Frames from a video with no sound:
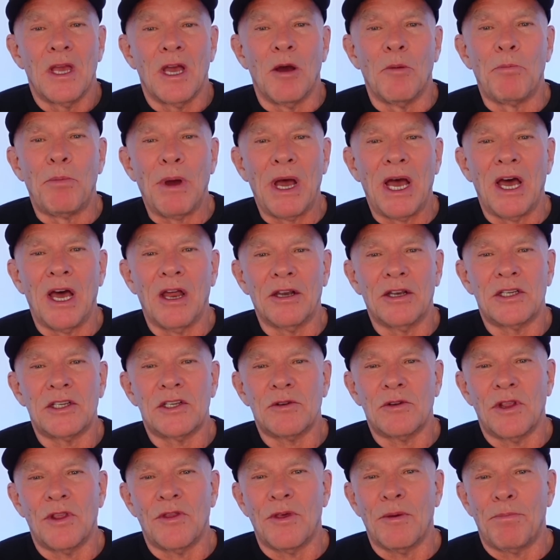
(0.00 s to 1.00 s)

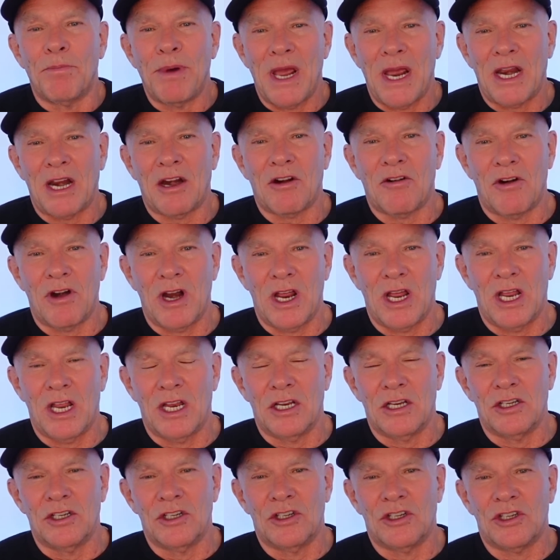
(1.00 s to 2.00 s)
about the
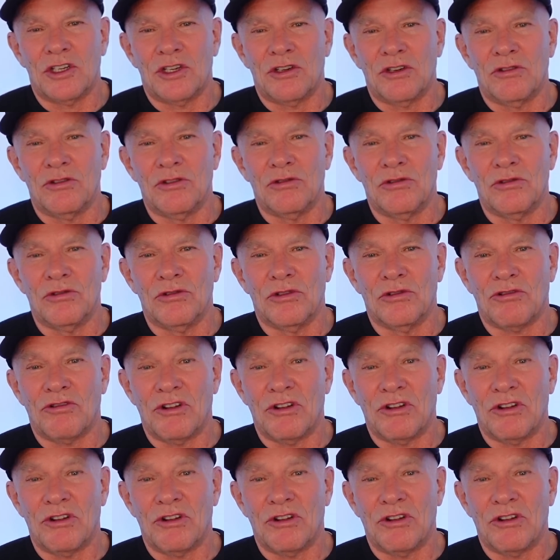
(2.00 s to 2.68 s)
background to